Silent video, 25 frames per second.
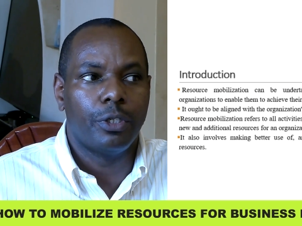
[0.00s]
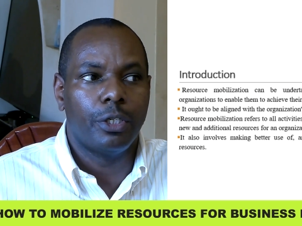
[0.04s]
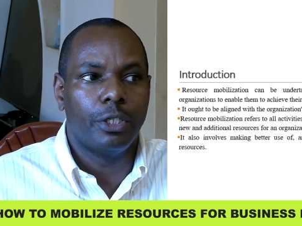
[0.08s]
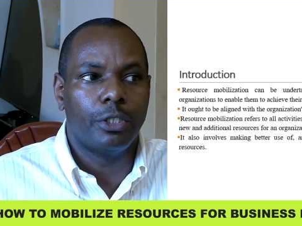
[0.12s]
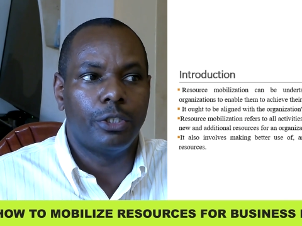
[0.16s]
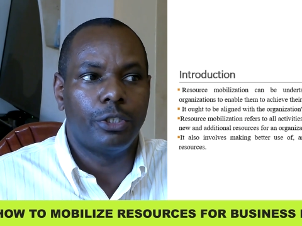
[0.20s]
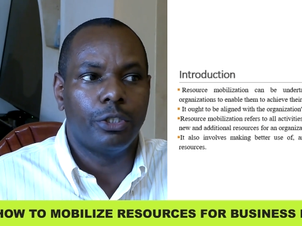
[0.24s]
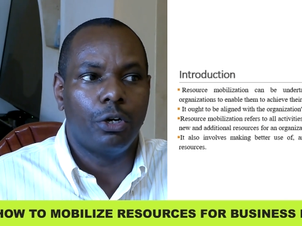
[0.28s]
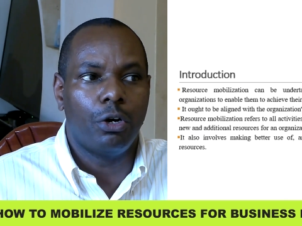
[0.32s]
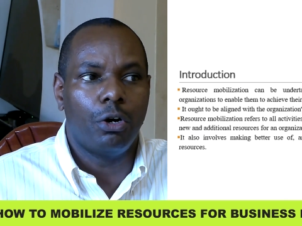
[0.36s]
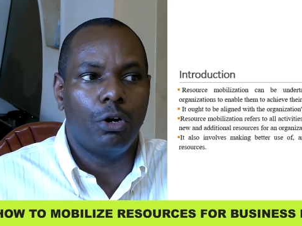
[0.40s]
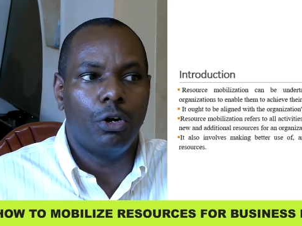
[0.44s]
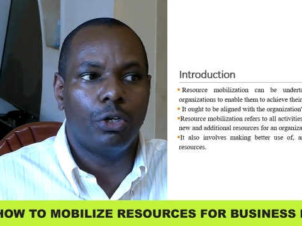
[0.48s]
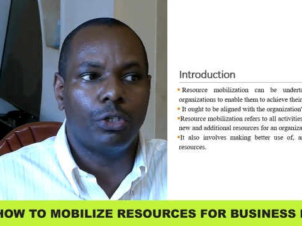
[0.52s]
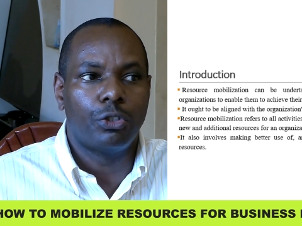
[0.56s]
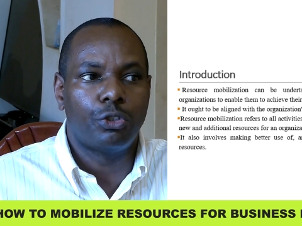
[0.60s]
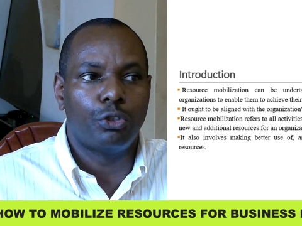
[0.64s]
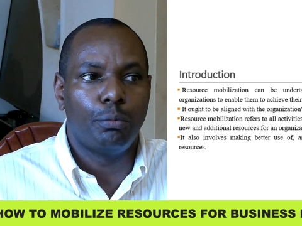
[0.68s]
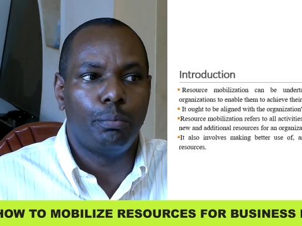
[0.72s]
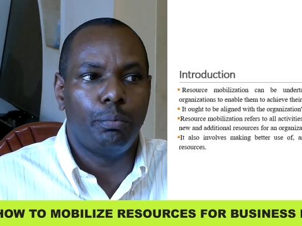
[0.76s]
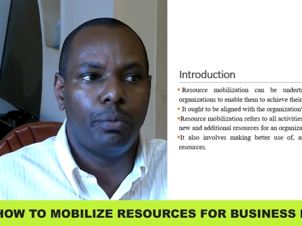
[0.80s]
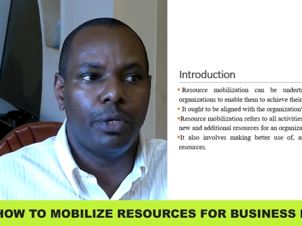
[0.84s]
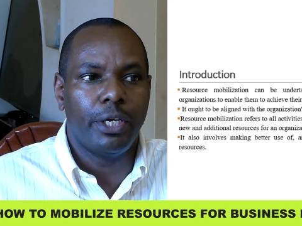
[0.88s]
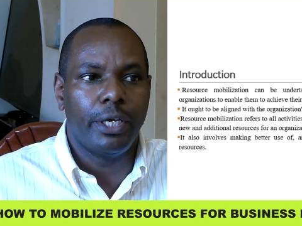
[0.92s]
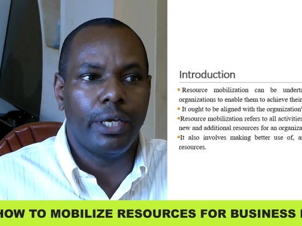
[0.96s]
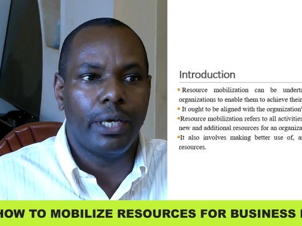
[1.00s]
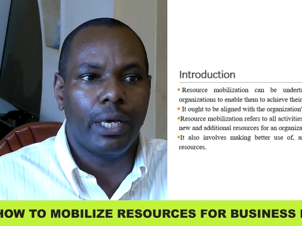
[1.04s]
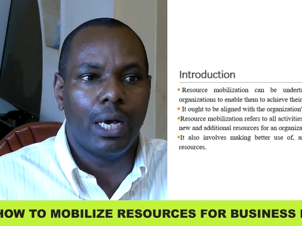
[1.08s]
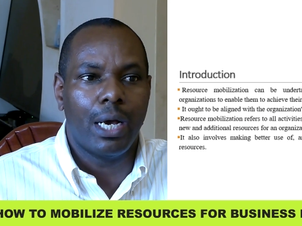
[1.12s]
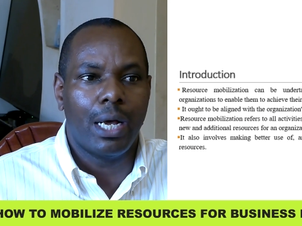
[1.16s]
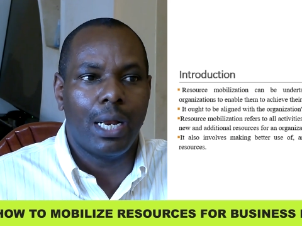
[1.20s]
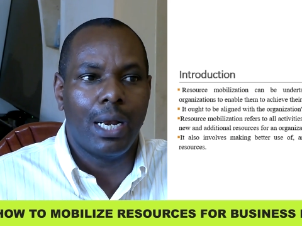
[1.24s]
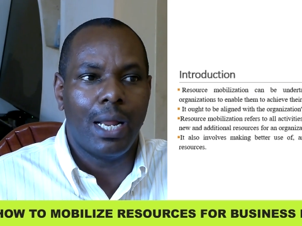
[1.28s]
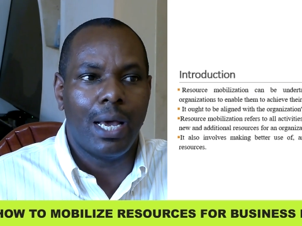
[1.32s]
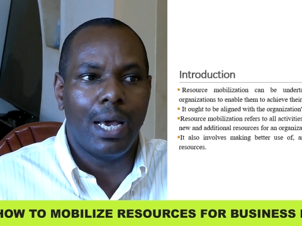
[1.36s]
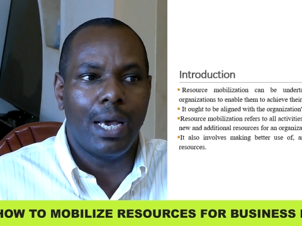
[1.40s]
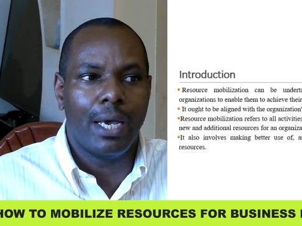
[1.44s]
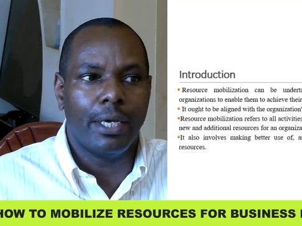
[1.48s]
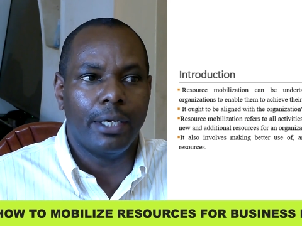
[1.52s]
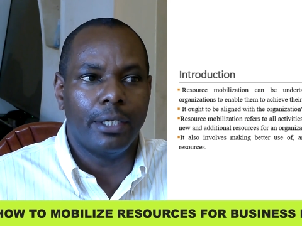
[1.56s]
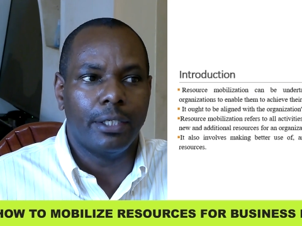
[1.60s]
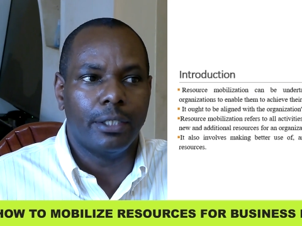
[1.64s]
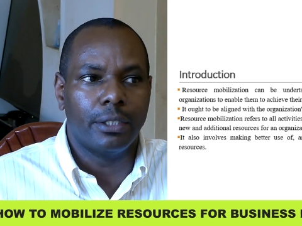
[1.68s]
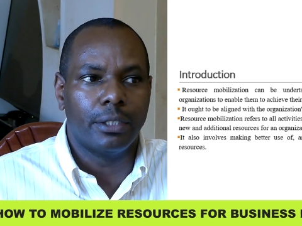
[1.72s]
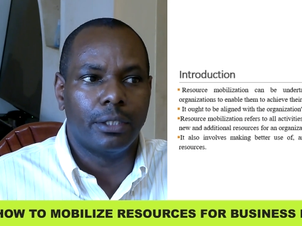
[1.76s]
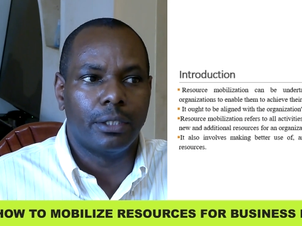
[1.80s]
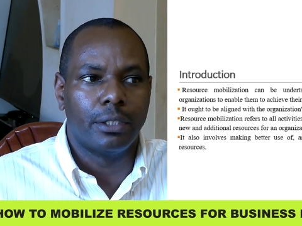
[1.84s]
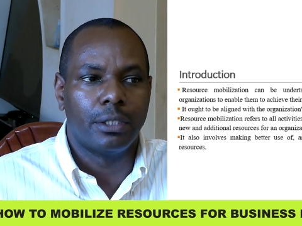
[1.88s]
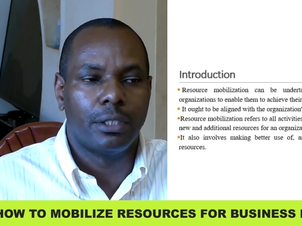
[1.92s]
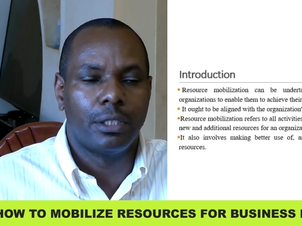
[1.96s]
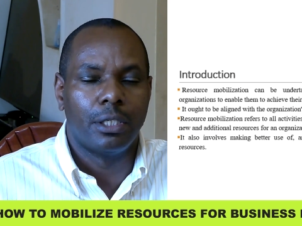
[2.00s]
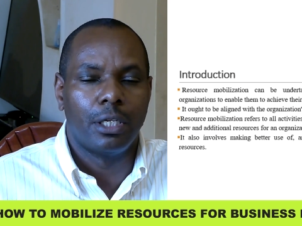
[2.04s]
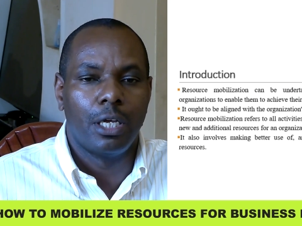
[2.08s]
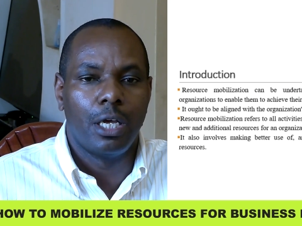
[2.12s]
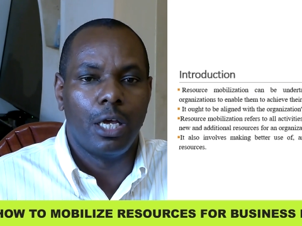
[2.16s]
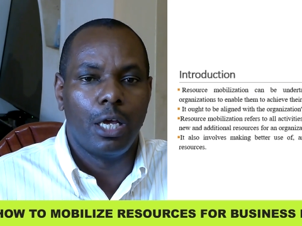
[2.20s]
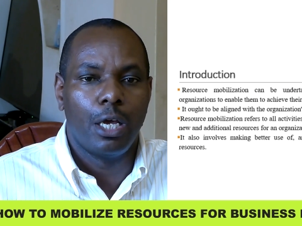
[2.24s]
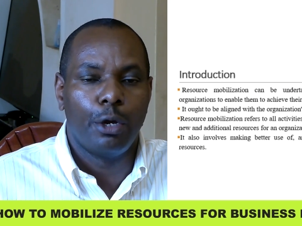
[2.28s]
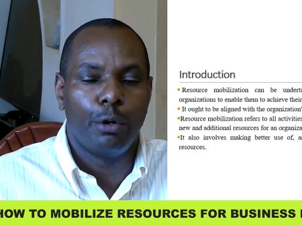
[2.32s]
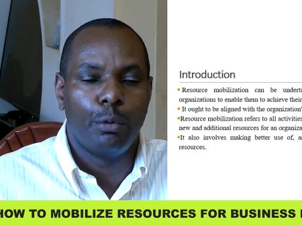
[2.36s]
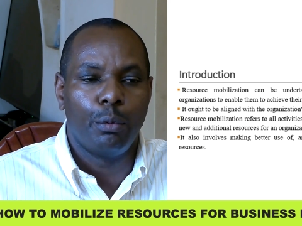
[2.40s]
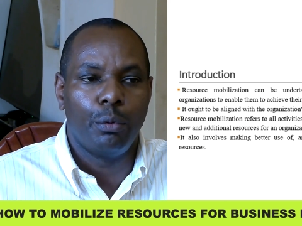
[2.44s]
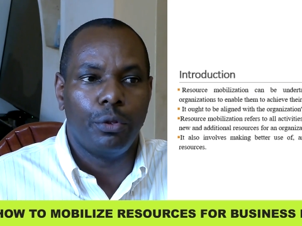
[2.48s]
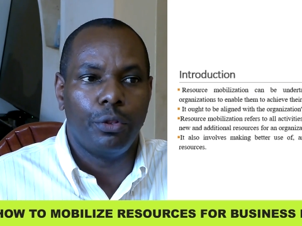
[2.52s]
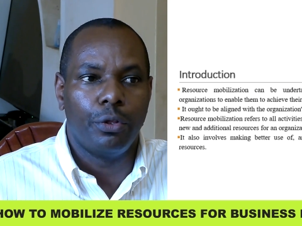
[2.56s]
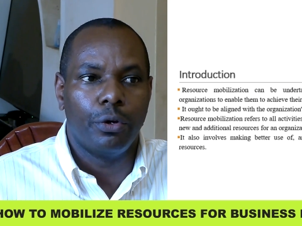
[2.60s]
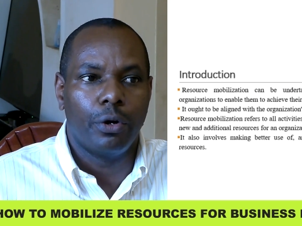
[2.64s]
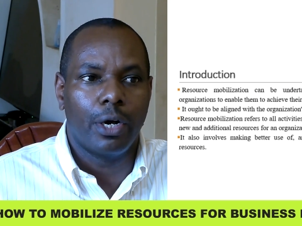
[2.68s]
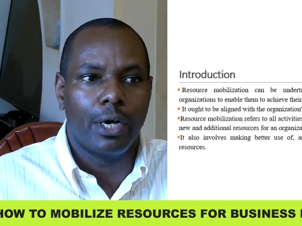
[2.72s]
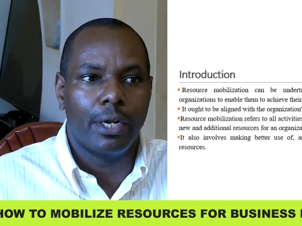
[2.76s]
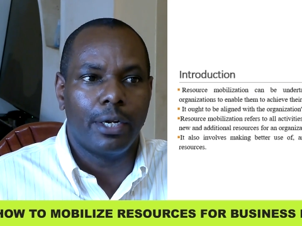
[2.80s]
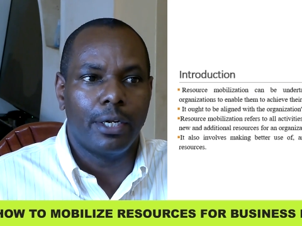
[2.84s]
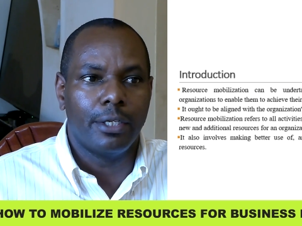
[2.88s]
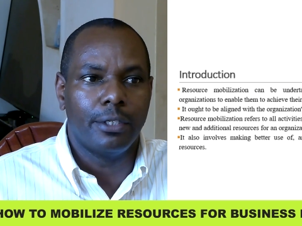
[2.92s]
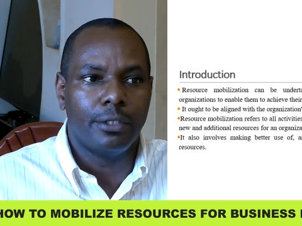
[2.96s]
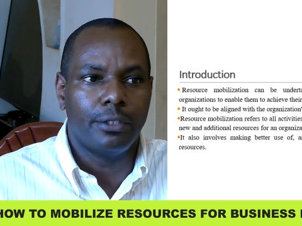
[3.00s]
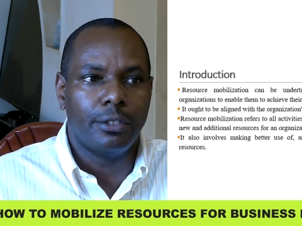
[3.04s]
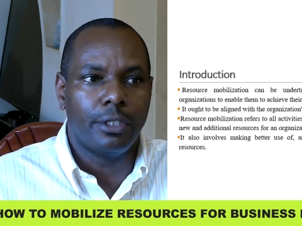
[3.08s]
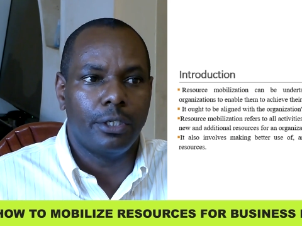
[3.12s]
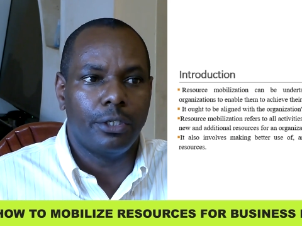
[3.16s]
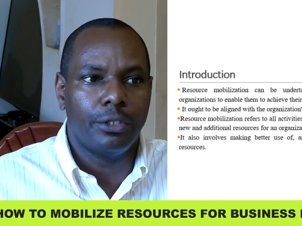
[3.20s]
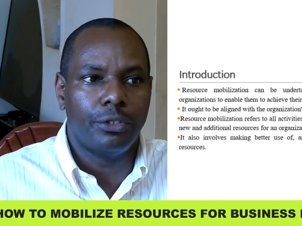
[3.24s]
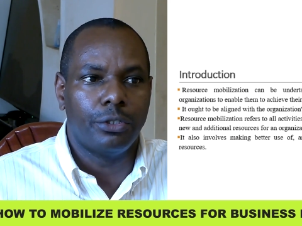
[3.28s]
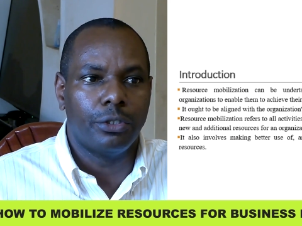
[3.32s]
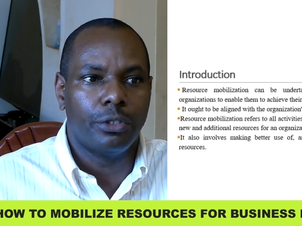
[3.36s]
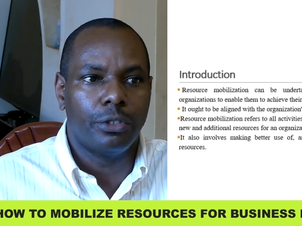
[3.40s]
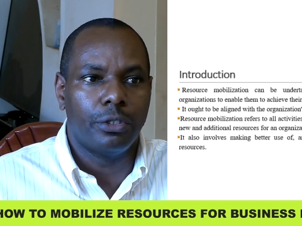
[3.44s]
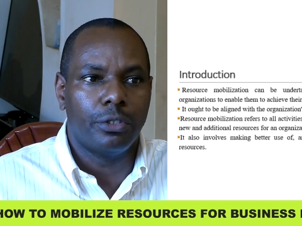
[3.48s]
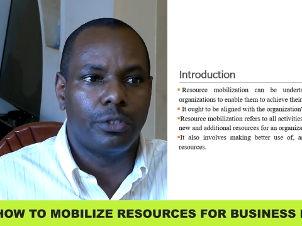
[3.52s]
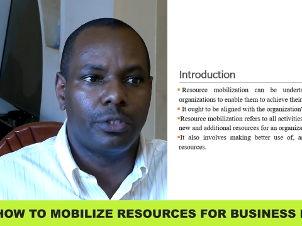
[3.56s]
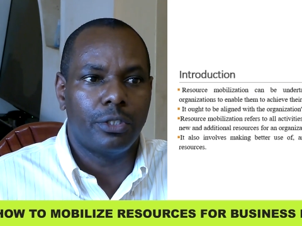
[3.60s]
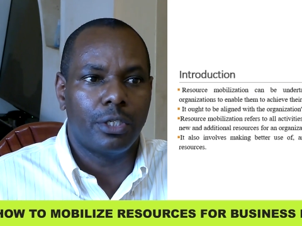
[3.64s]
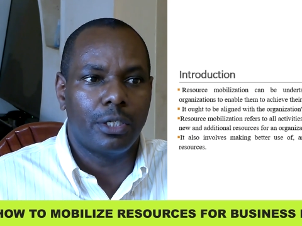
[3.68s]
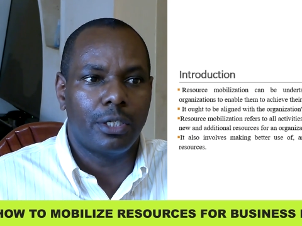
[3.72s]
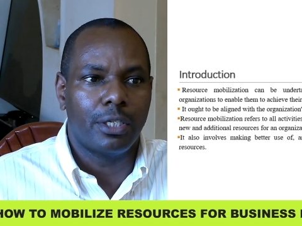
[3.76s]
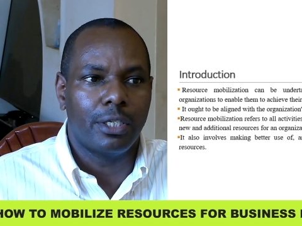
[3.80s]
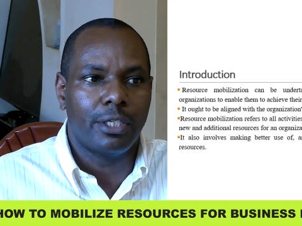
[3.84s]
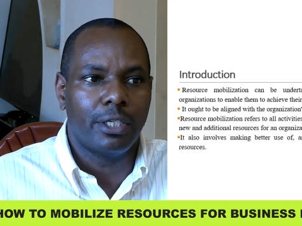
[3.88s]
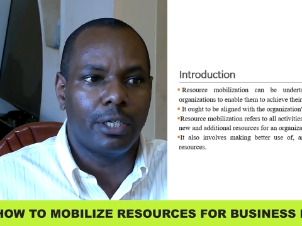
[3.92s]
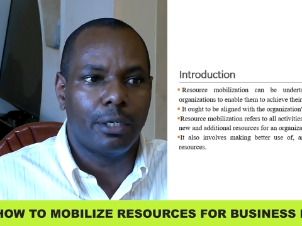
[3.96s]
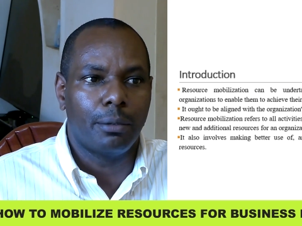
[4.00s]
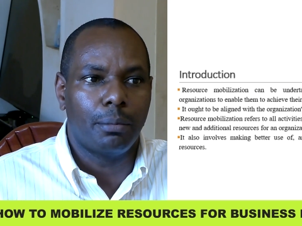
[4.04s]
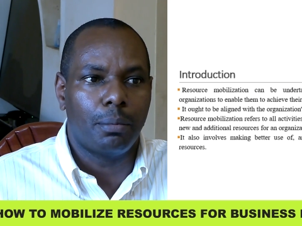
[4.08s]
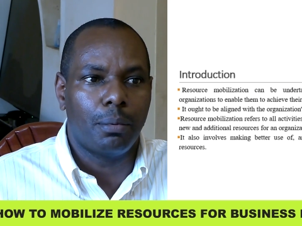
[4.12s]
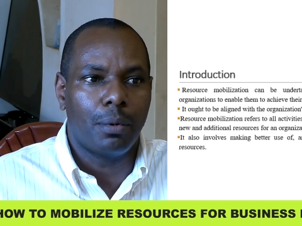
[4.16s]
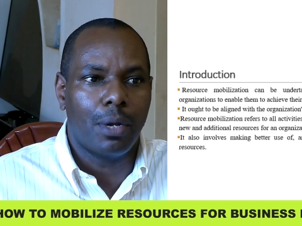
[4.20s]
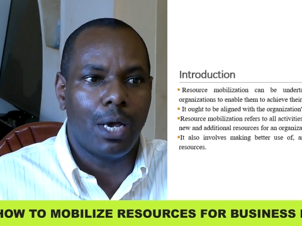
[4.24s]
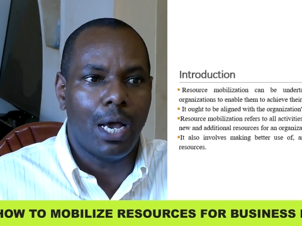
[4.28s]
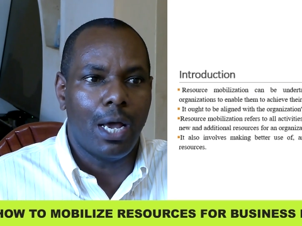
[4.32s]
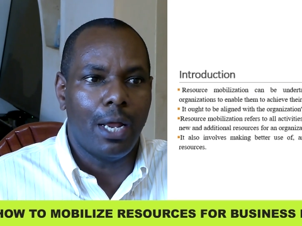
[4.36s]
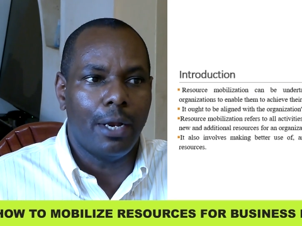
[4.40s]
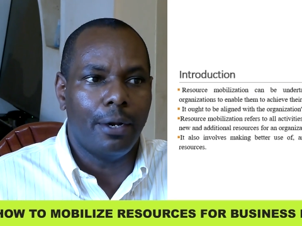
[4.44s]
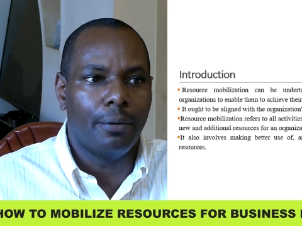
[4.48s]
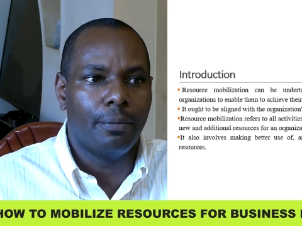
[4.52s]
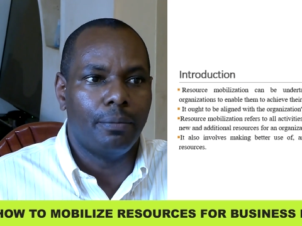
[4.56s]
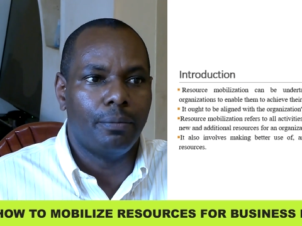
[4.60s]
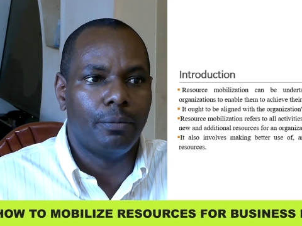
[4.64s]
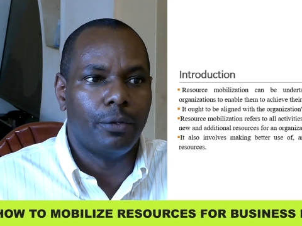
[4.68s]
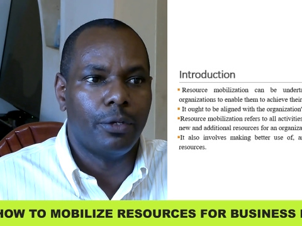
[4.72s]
it ought to be aligned with the organization's strategic plan.